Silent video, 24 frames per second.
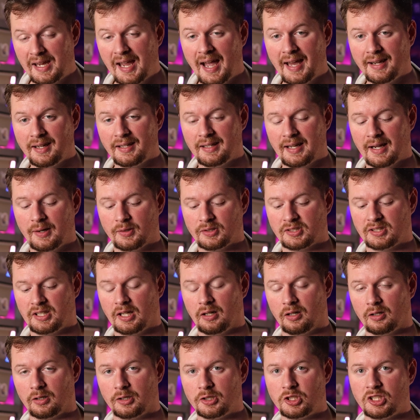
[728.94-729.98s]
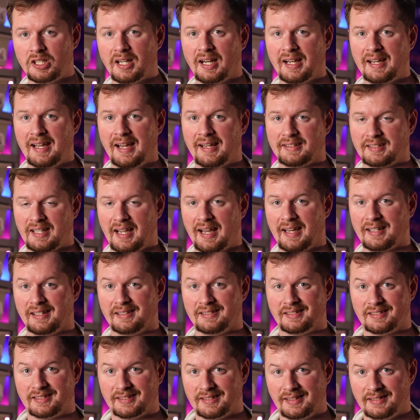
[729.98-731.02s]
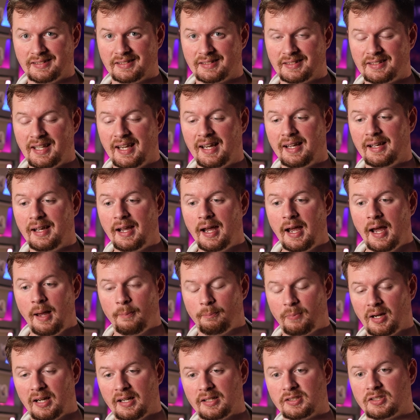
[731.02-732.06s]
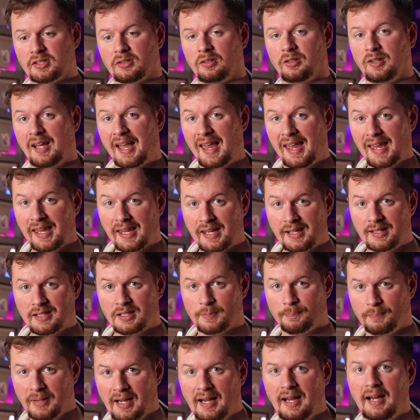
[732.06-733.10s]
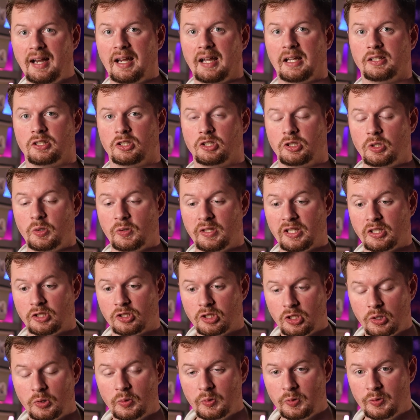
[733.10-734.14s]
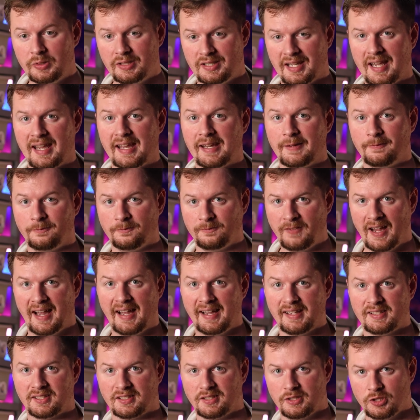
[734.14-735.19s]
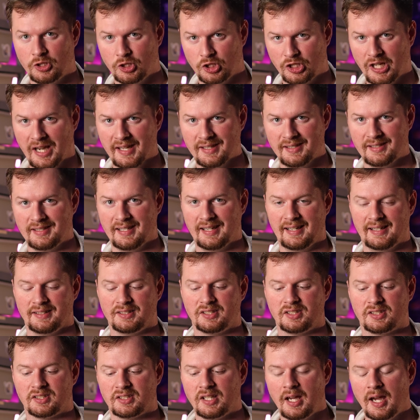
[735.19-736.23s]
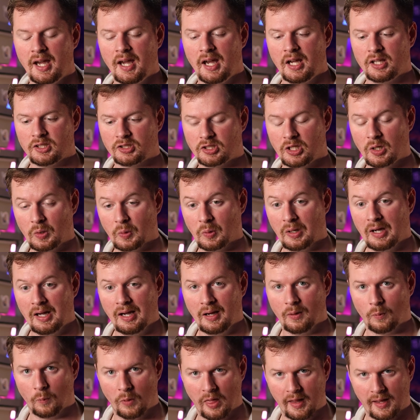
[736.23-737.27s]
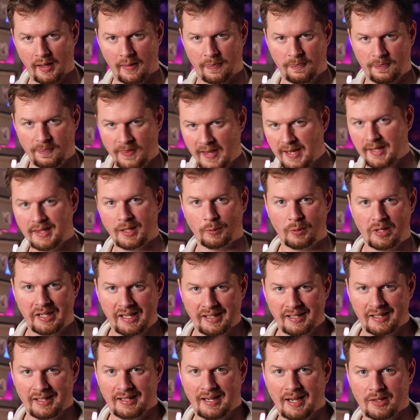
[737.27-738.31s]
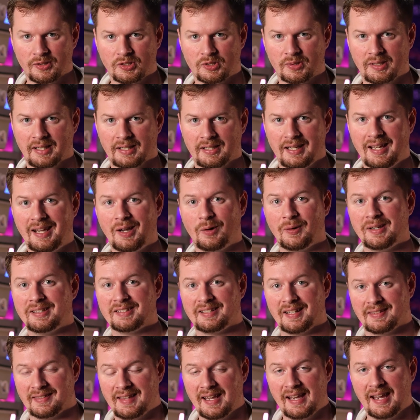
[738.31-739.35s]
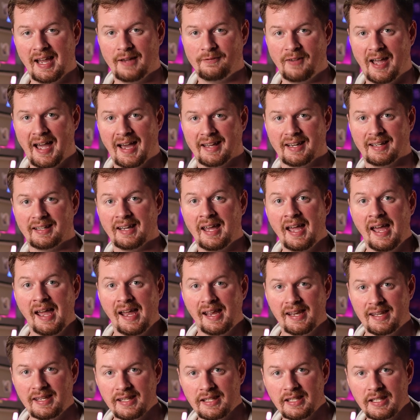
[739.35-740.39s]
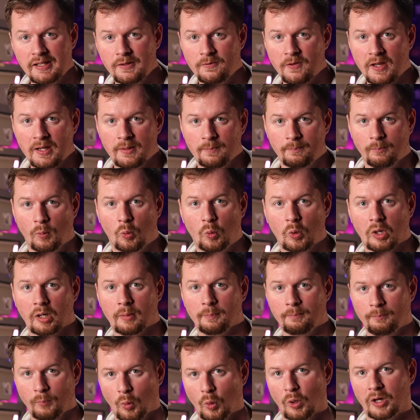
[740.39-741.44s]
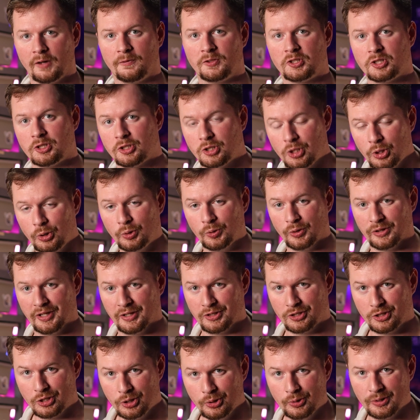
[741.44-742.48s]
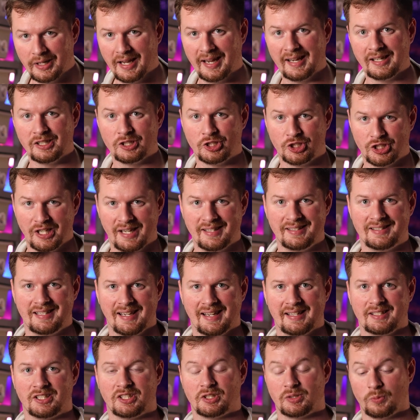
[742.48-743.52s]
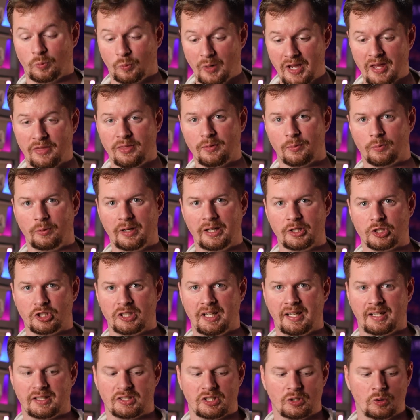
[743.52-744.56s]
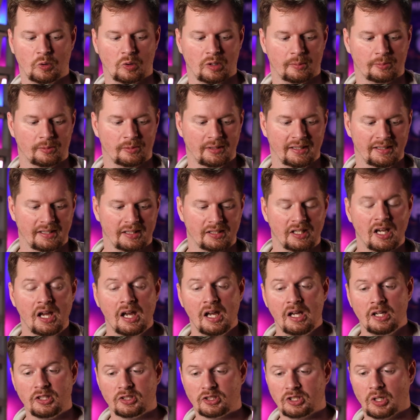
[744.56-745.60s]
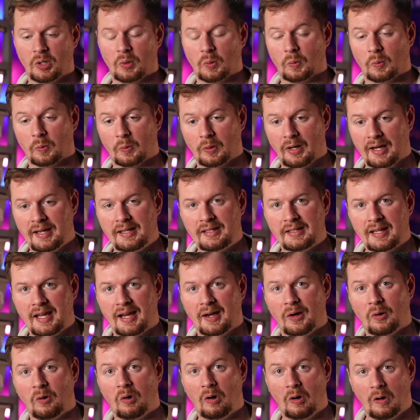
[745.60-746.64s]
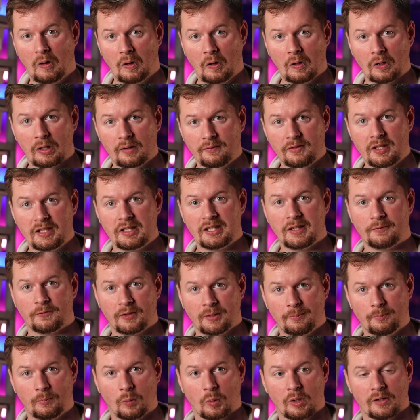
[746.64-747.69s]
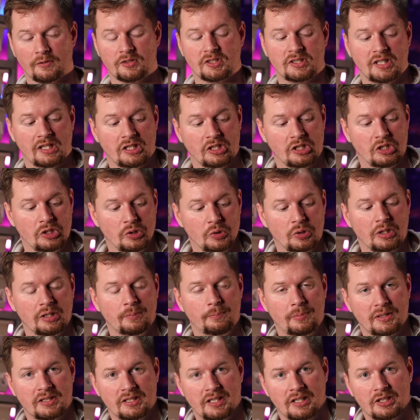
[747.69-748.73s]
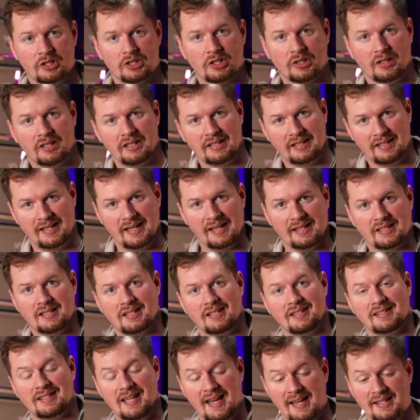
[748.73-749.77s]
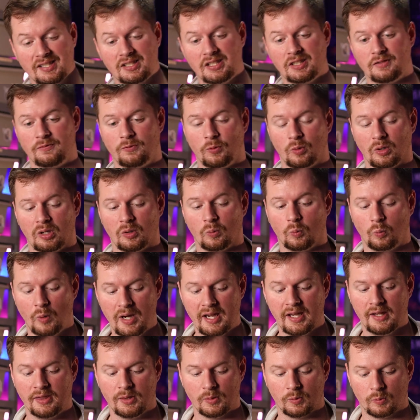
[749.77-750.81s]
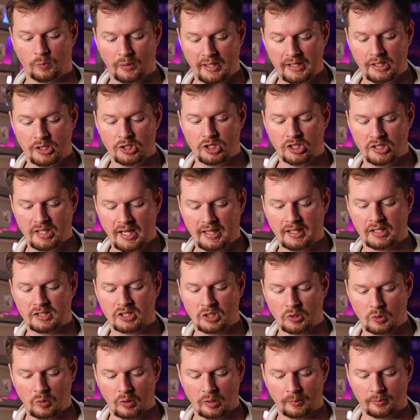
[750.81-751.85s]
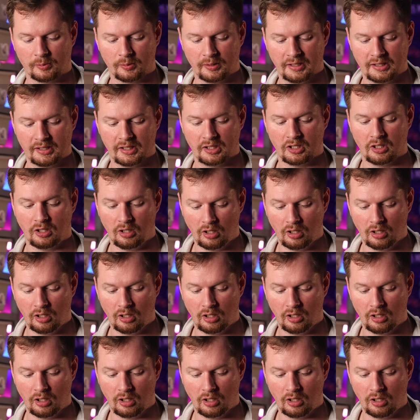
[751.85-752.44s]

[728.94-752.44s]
had announced that RGI has added Sunset, Puzzle, and Pied to the 2-day fast shed tests. So the thing that we need to announce right now is that they have added even more morphs to the 2-day shed tests with Rare Genetics Incorporated. So right now, all of the different morphs that you could potentially get tested for with Rare Genetics Incorporated